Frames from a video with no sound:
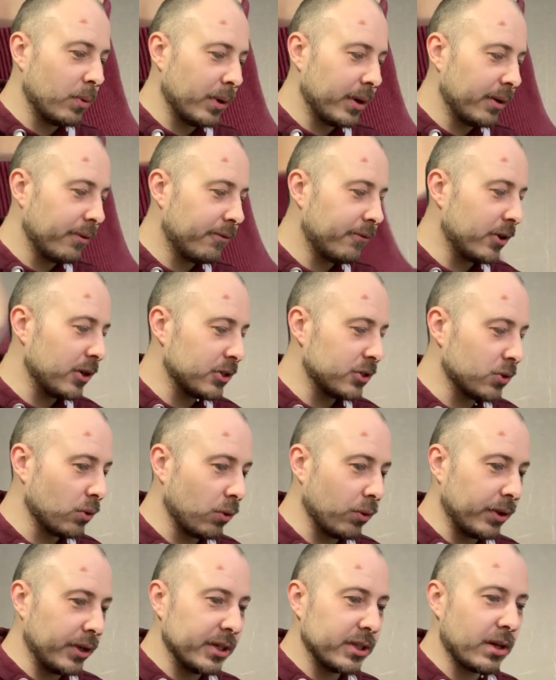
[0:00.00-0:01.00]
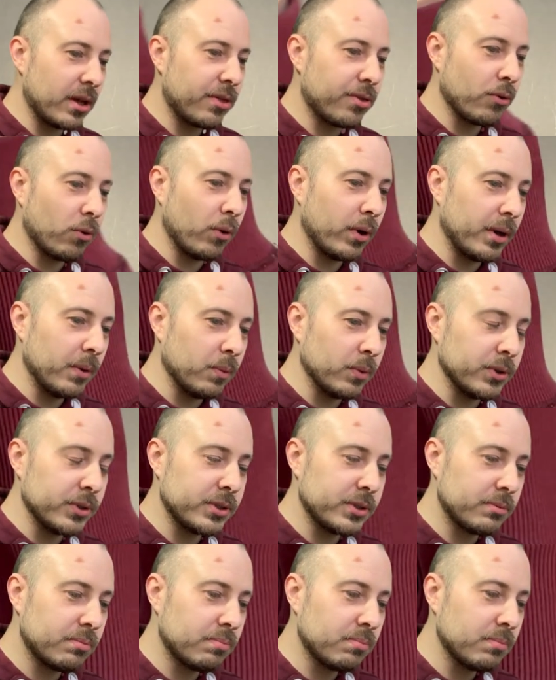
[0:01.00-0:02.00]
When I first saw this, I thought it
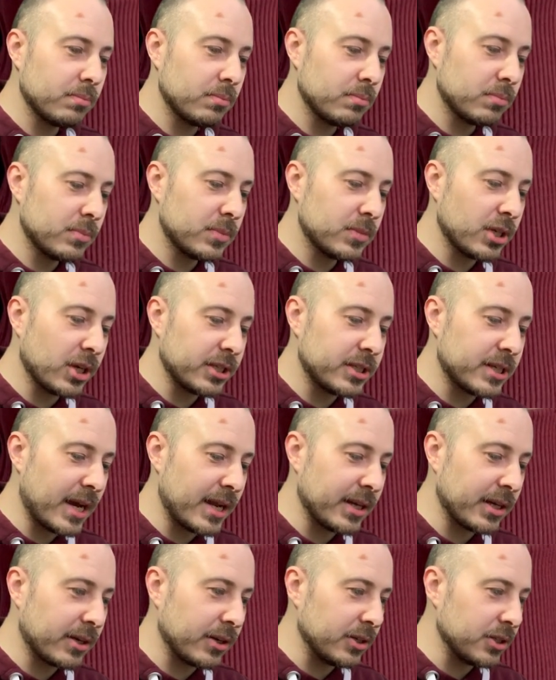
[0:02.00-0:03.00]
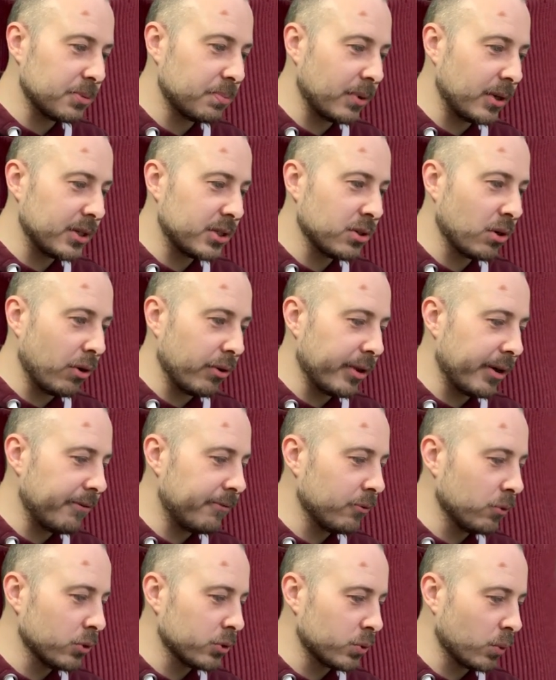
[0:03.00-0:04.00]
was Titanicus, but it's not. They're
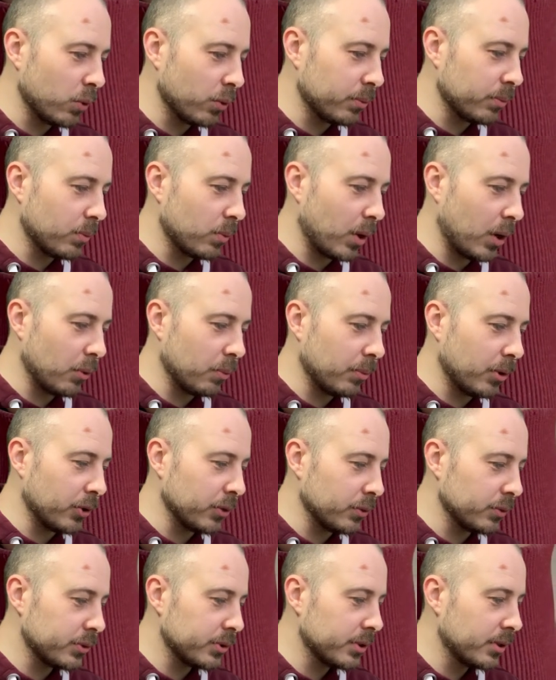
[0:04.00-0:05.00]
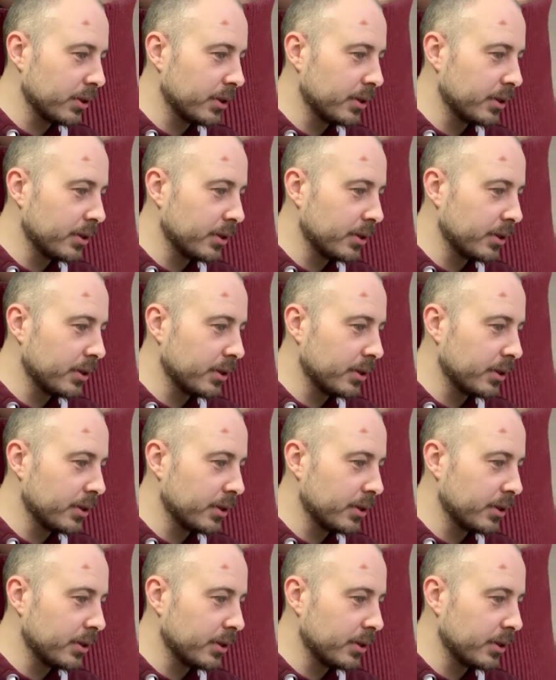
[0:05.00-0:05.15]
Forge World models.